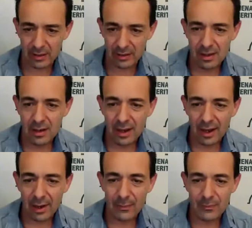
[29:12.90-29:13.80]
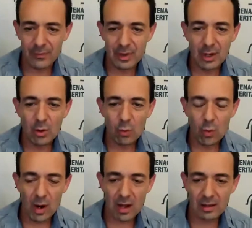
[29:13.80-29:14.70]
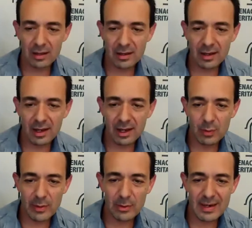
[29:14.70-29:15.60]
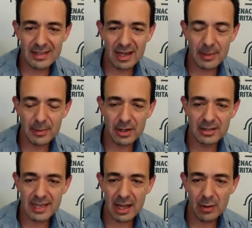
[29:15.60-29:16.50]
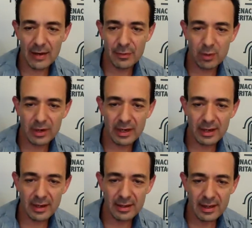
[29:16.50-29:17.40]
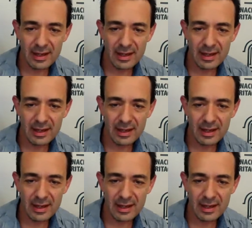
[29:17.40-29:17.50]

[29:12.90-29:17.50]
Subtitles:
in. While we're waiting, I'm going to tell everyone here,